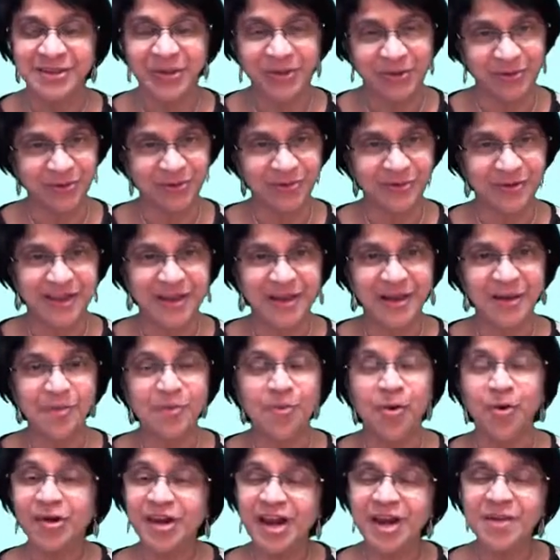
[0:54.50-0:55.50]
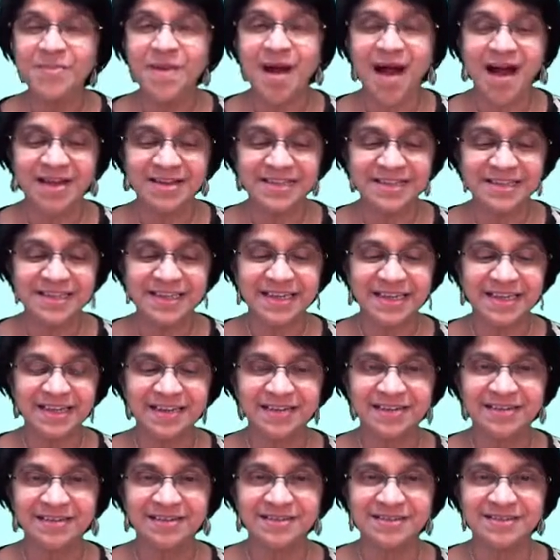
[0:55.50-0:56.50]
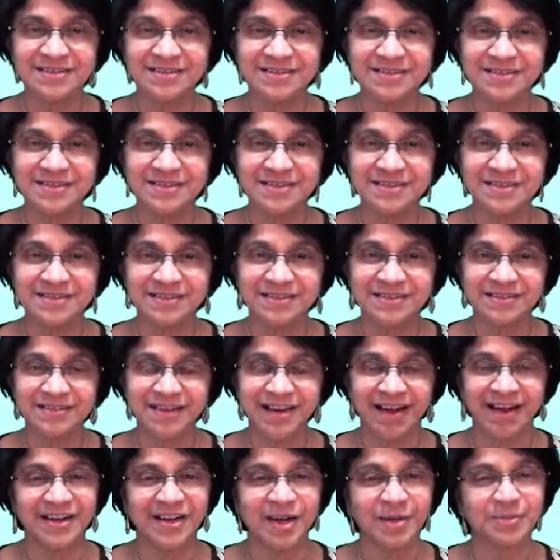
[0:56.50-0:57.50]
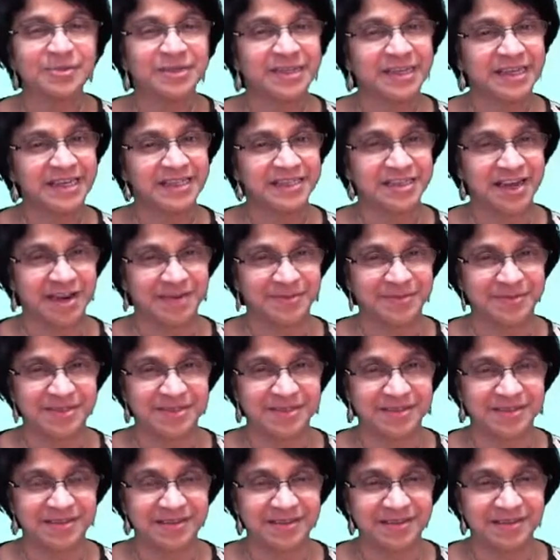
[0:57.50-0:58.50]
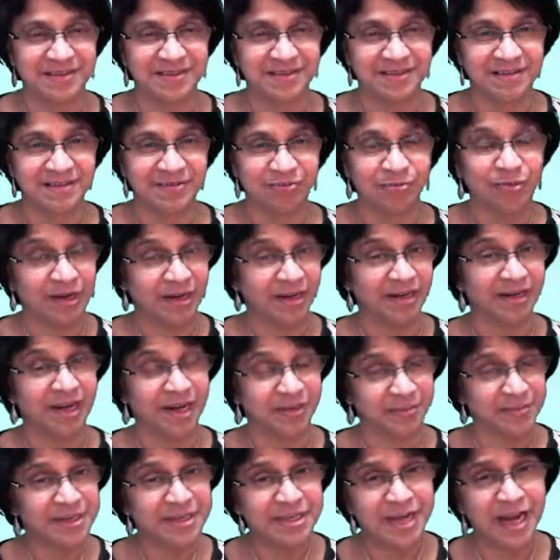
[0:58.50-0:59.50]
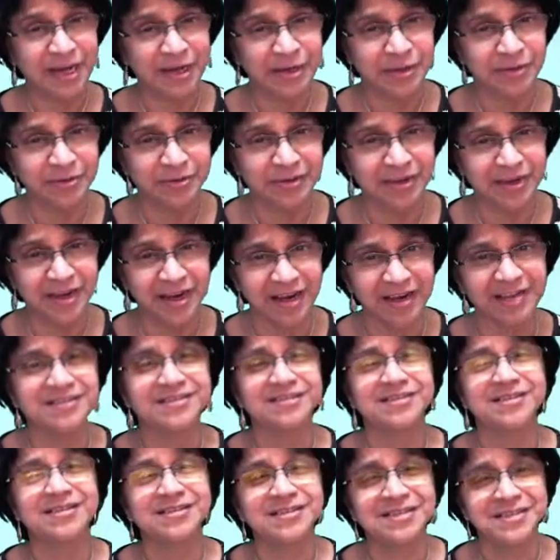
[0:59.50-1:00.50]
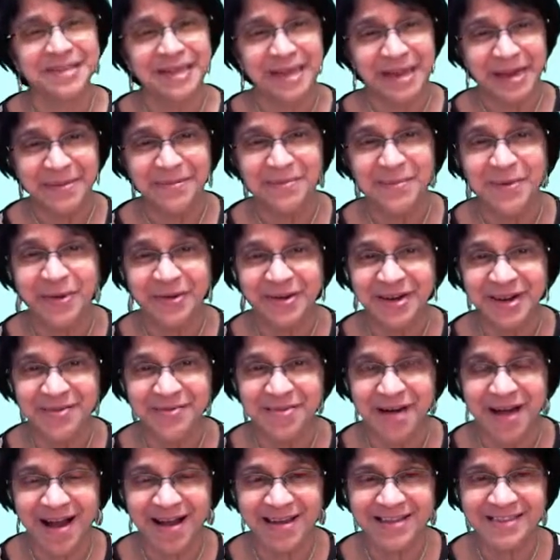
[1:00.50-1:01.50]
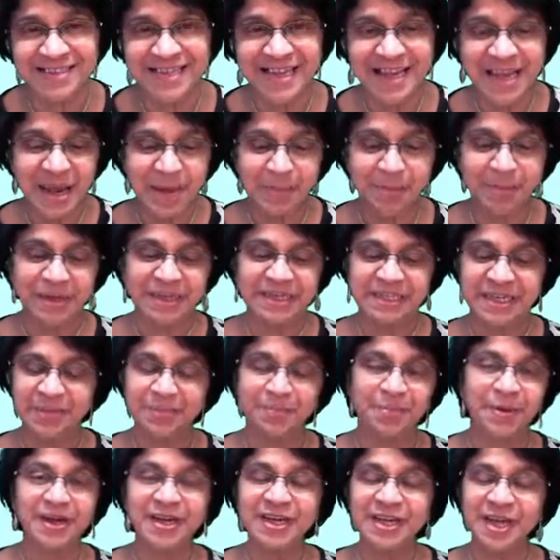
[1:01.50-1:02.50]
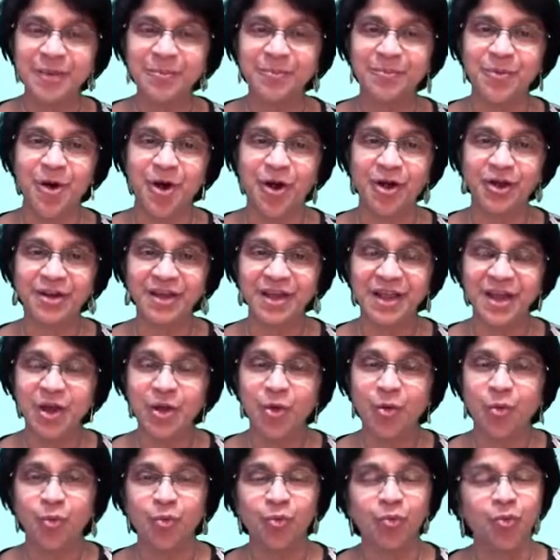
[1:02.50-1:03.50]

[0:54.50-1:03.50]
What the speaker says: So, molar mass is kind of 3 types. Well, let me tell you, it's the same molar mass, but depending upon